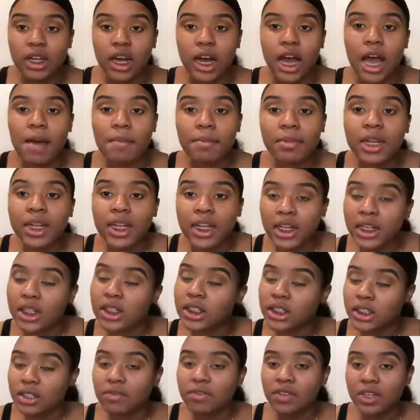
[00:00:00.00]
I am going to get
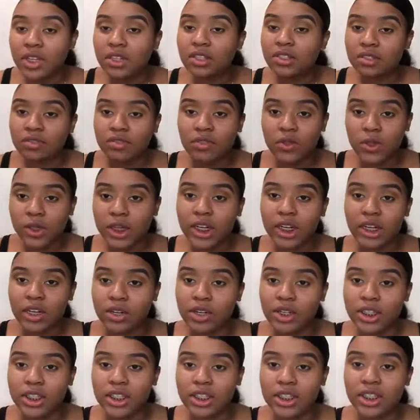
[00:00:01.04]
into some videos of doing cut
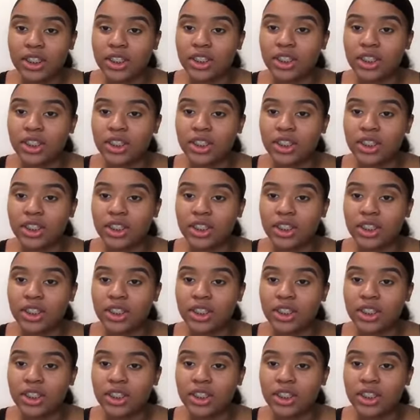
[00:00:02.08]
creases.